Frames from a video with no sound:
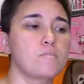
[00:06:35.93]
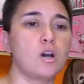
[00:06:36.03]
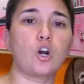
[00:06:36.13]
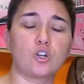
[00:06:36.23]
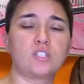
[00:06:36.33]

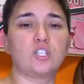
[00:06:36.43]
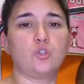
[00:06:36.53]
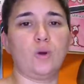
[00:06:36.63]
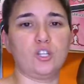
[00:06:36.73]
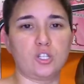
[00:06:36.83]
her
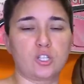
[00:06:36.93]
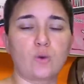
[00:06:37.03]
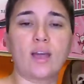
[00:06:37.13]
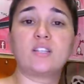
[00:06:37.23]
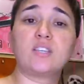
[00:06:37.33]
situation,
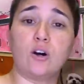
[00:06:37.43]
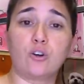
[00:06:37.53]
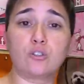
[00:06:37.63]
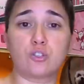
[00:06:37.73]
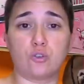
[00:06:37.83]
so I could tell
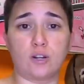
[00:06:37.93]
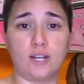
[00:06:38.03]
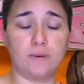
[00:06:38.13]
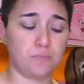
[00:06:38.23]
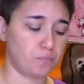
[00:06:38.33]
her story.